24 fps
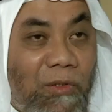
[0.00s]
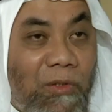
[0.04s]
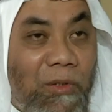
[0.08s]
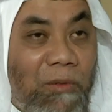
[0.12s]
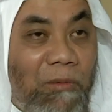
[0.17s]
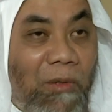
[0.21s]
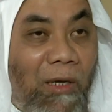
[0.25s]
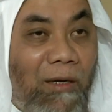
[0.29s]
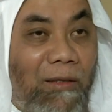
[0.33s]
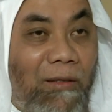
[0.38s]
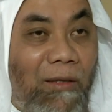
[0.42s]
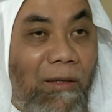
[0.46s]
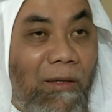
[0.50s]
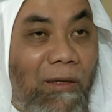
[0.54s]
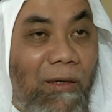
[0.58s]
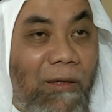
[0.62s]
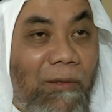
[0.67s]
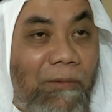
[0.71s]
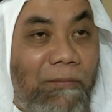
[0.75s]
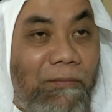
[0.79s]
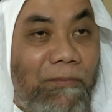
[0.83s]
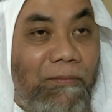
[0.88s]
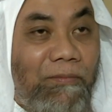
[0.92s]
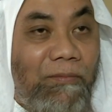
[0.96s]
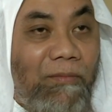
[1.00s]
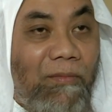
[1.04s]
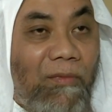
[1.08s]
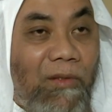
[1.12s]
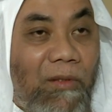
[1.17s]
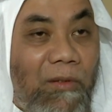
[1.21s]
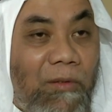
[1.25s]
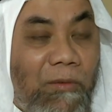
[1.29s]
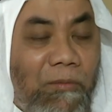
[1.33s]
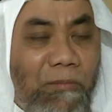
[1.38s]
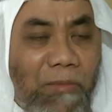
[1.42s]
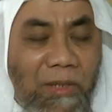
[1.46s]
subhanallah.
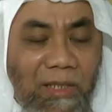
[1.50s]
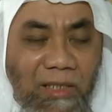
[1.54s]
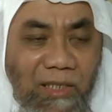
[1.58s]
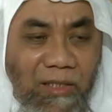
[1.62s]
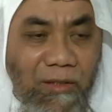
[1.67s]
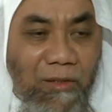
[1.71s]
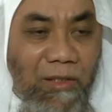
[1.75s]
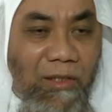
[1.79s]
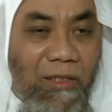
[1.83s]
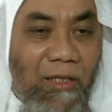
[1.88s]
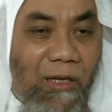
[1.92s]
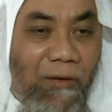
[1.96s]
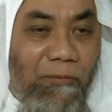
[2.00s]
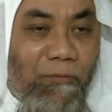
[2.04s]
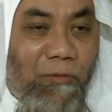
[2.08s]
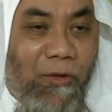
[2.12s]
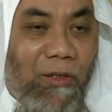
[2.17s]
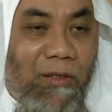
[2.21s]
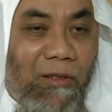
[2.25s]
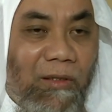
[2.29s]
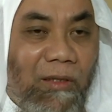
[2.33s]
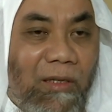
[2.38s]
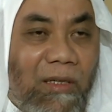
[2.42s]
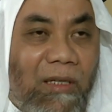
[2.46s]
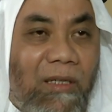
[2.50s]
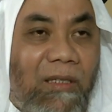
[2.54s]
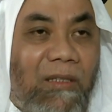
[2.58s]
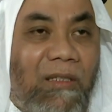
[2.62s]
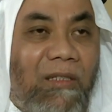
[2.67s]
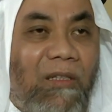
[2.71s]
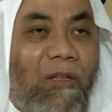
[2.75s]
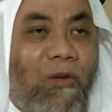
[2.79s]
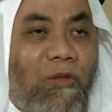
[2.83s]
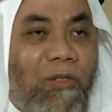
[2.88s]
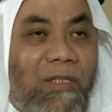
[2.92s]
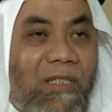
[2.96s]
Busy yourself with
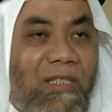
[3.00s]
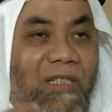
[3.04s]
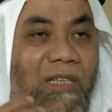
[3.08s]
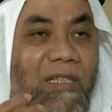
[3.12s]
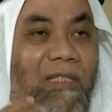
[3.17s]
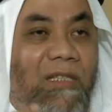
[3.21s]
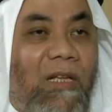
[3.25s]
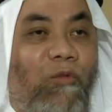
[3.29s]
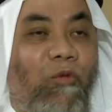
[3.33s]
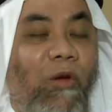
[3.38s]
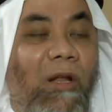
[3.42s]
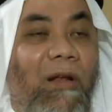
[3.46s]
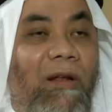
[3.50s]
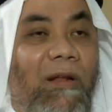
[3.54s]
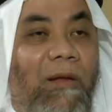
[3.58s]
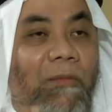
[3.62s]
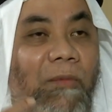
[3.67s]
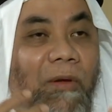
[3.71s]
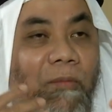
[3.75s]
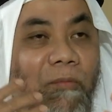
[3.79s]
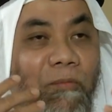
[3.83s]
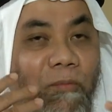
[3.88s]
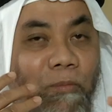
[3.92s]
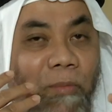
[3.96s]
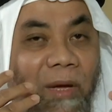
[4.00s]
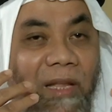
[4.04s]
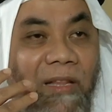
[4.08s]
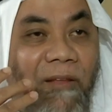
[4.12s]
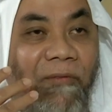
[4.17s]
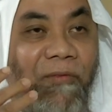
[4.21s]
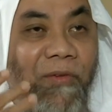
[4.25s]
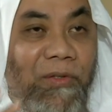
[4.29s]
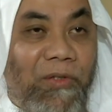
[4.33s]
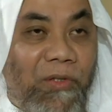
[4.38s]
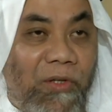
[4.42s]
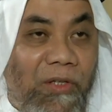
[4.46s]
those things that will
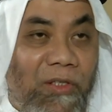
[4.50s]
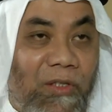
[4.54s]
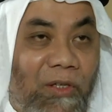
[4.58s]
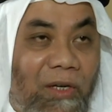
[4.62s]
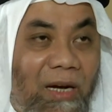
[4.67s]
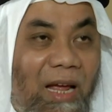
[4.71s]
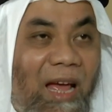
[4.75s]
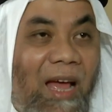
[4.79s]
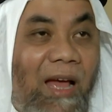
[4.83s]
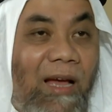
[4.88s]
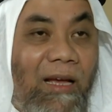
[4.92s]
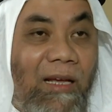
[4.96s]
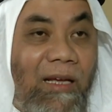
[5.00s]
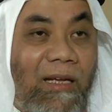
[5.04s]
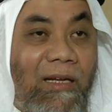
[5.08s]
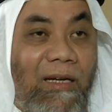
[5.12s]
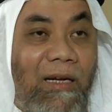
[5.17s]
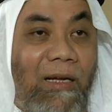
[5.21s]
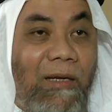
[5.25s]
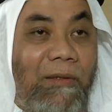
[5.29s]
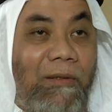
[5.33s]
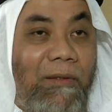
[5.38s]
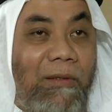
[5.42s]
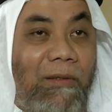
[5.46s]
benefit you in your akhirah.